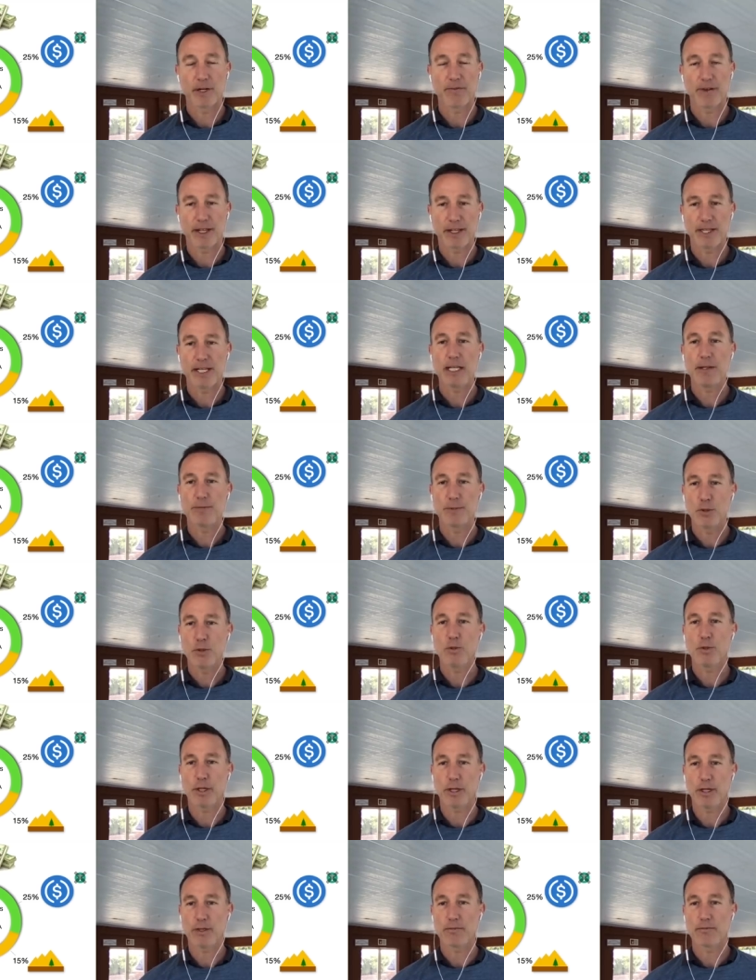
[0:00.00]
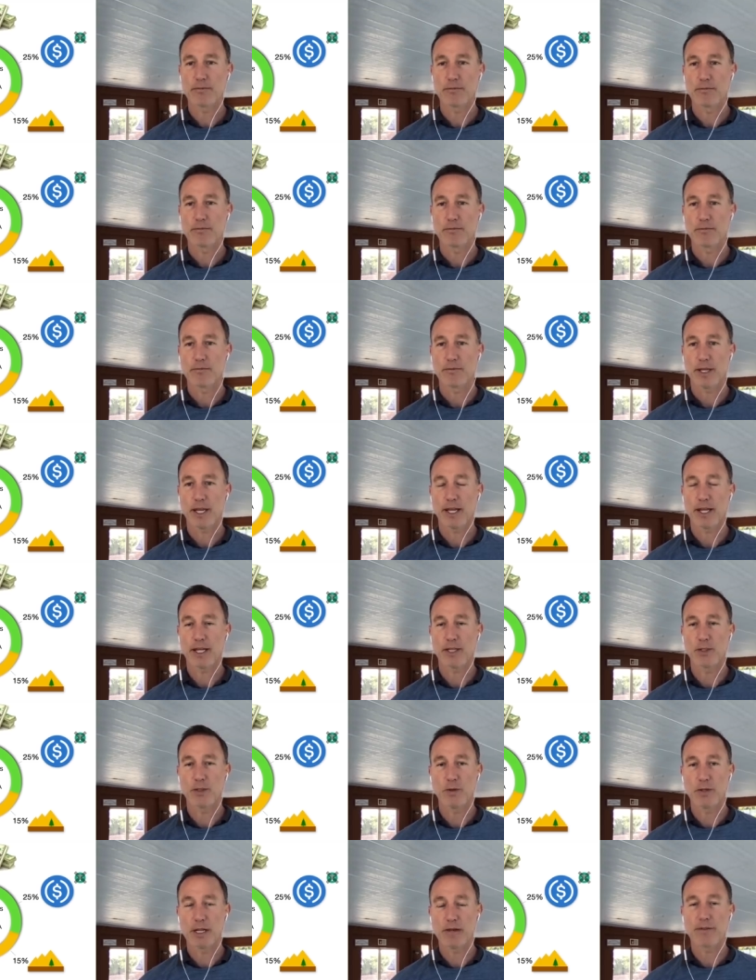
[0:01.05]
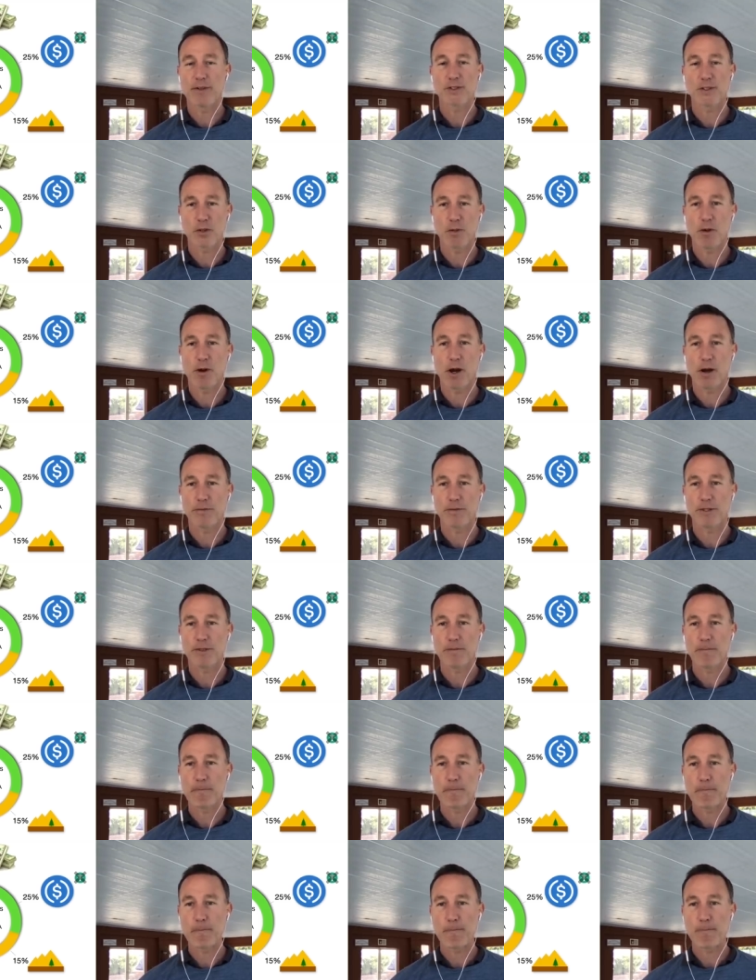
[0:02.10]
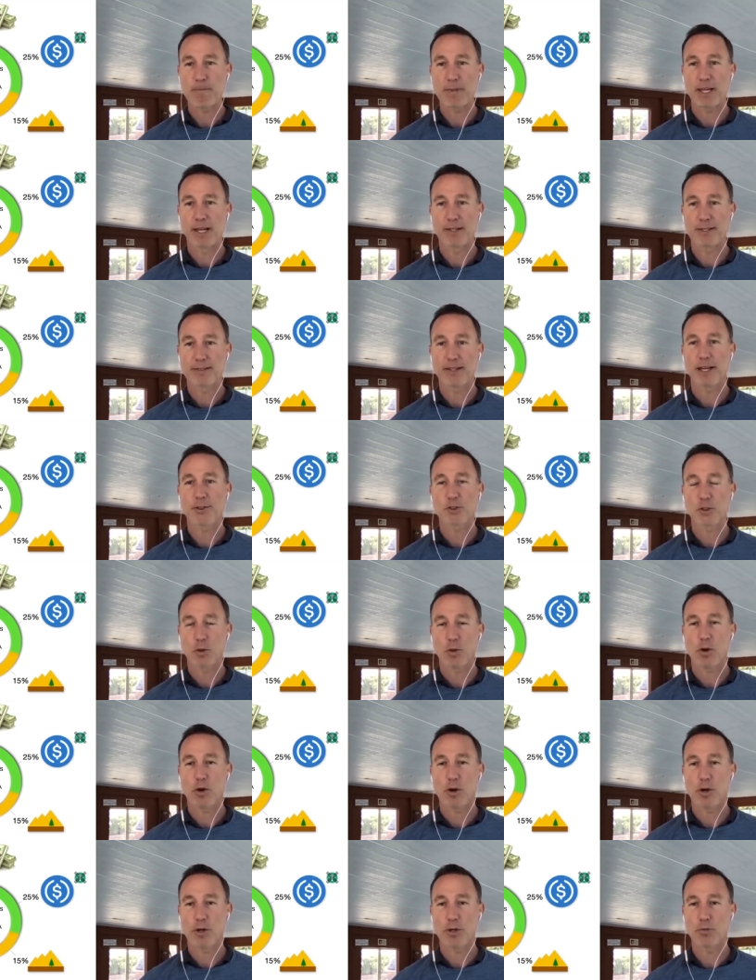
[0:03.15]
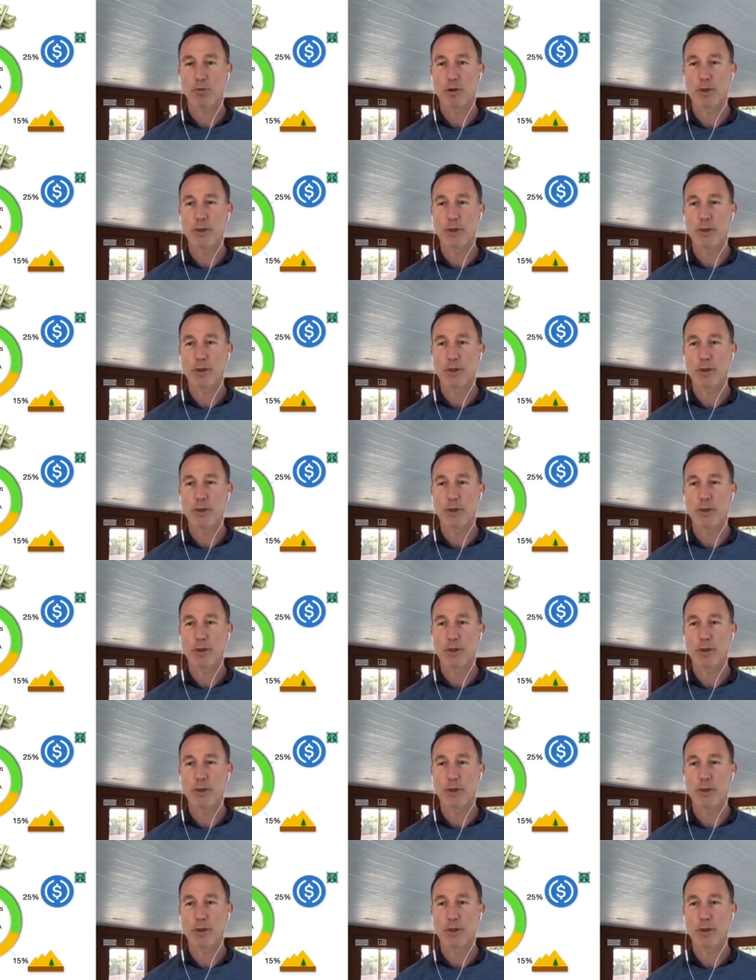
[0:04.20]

but if I keep doing it, and I do it every so often, it's not so hard